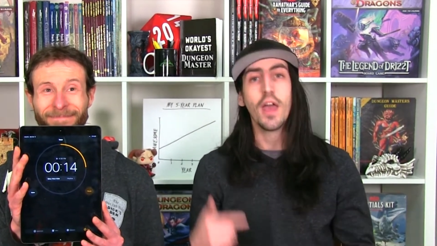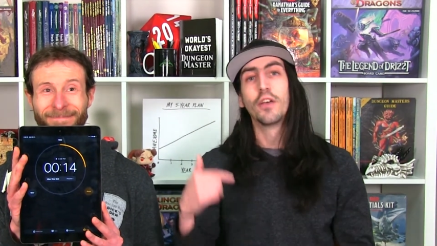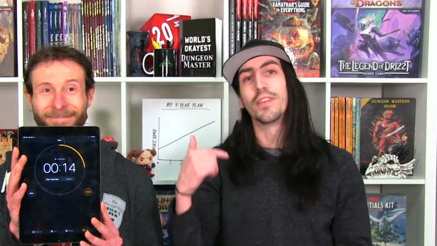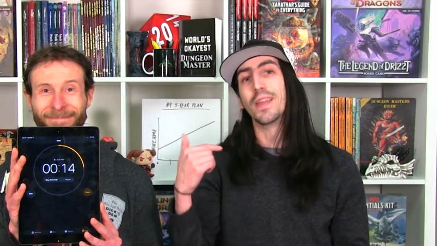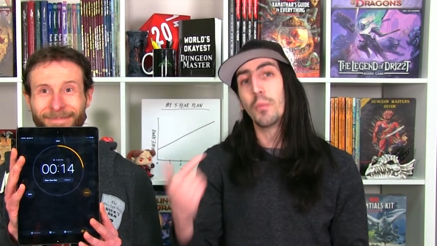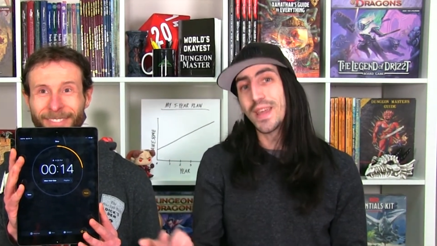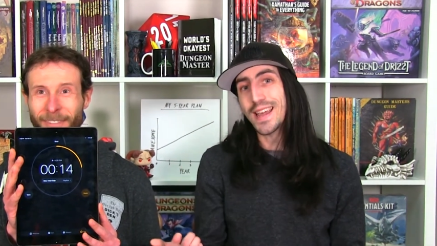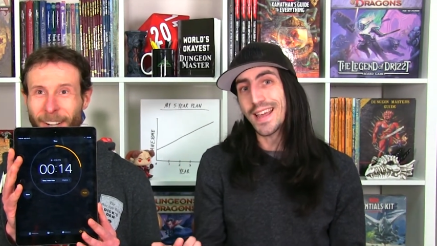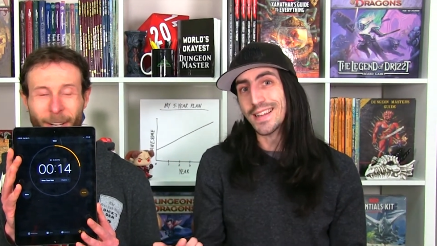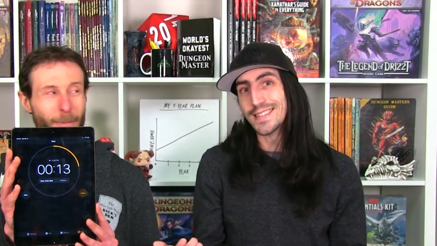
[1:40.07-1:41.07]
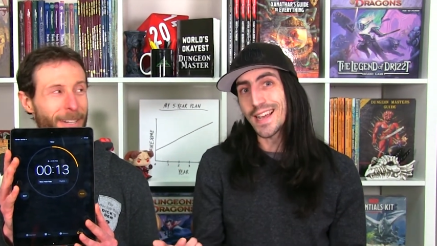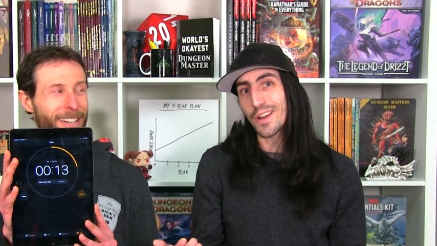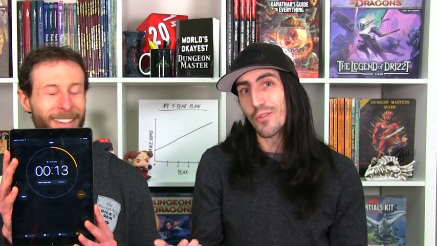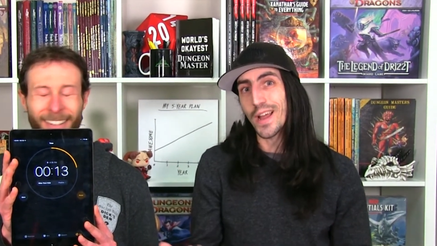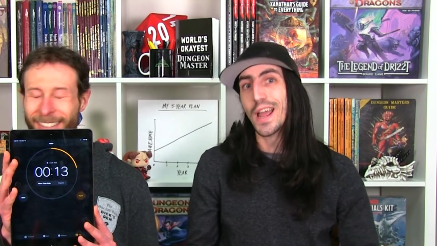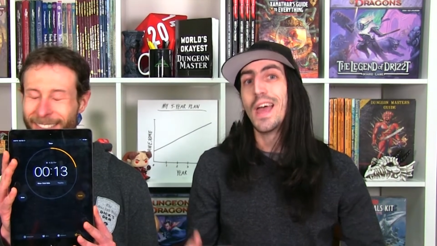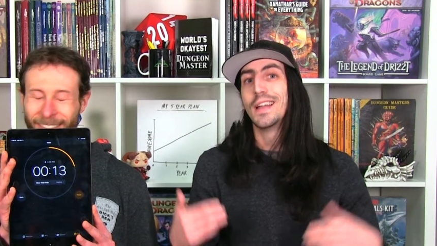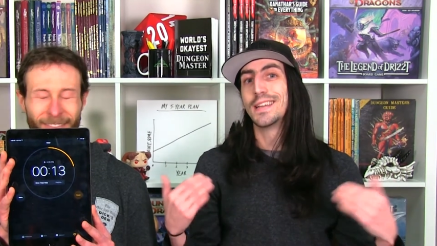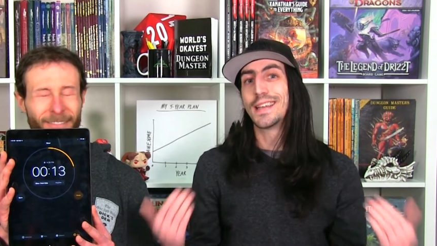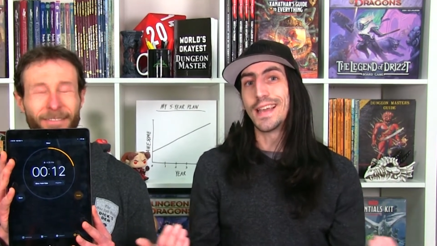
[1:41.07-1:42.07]
Speaker 1: so that we can get a second ring
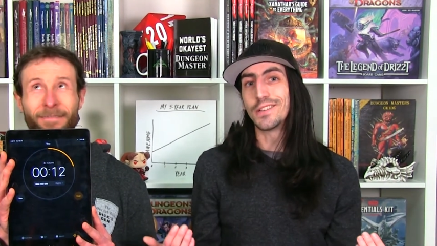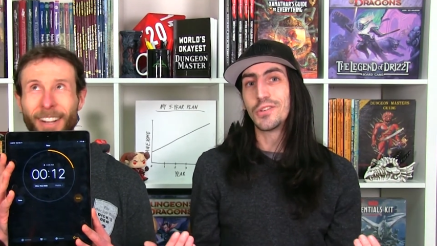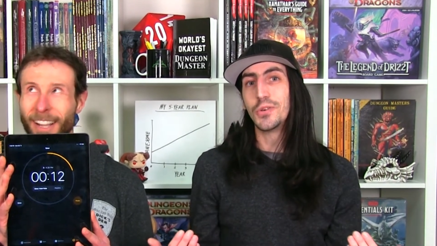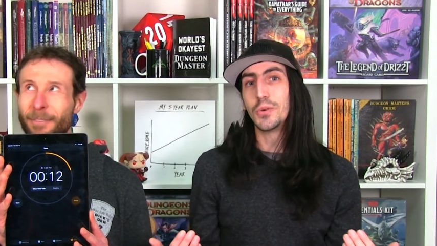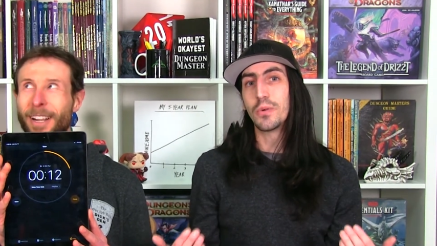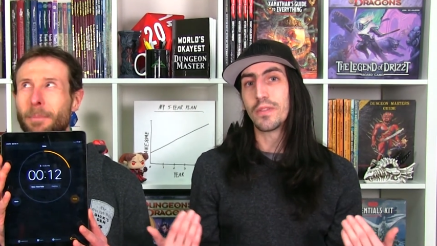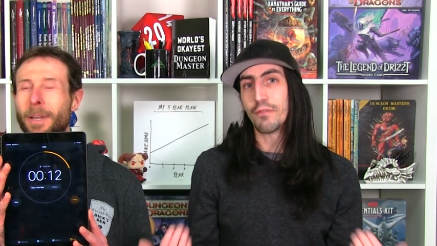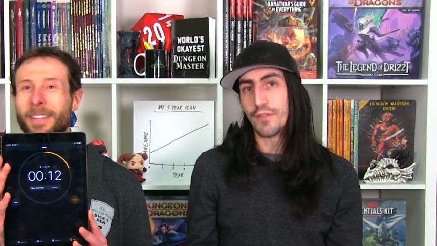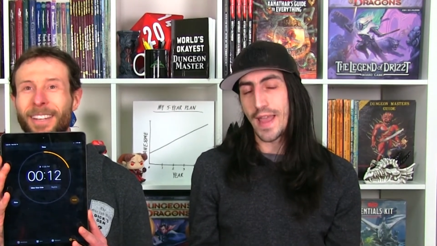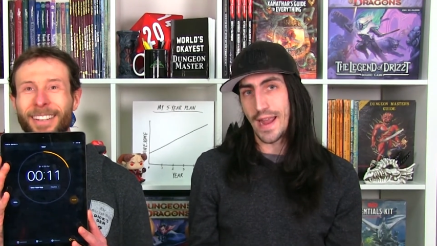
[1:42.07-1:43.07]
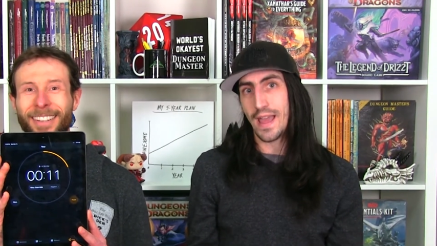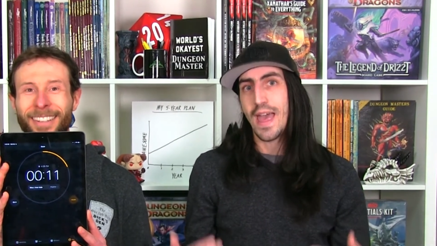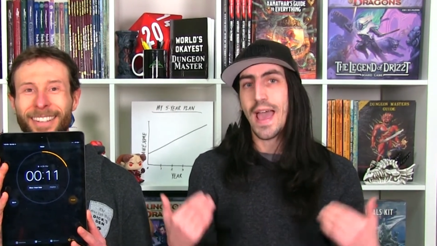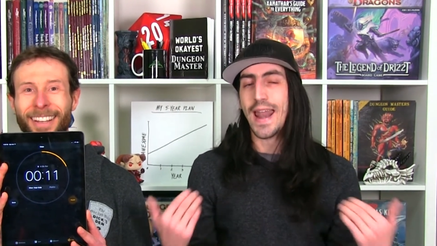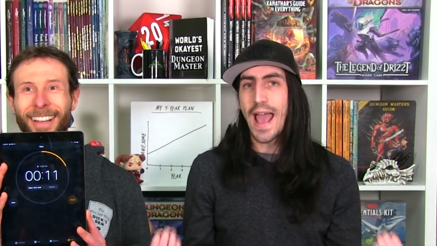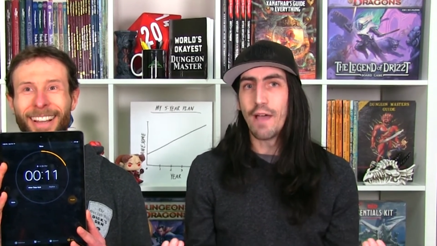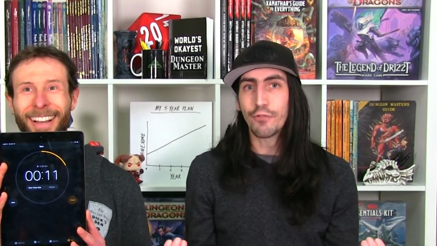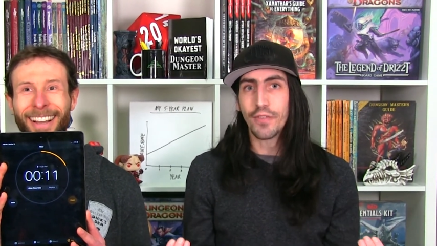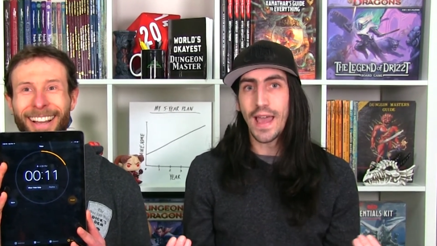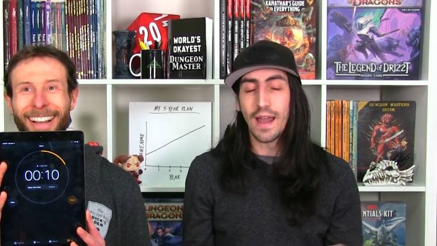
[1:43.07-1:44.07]
to get to the Fey. And
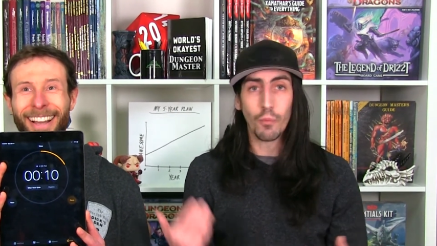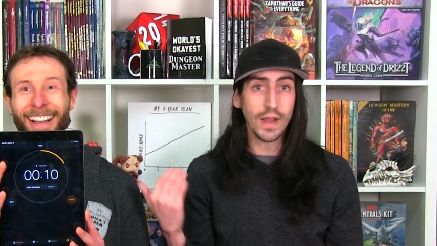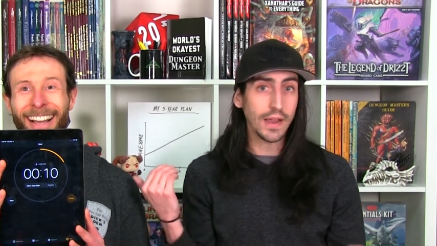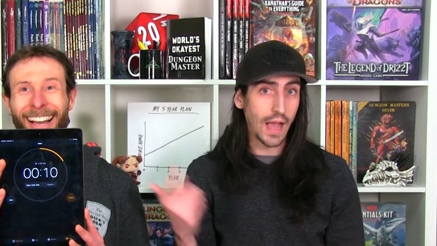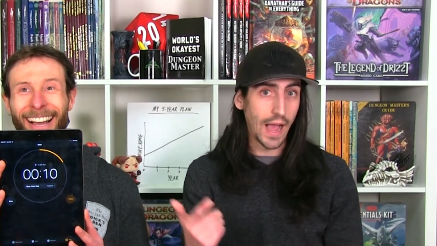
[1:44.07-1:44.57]
after that, we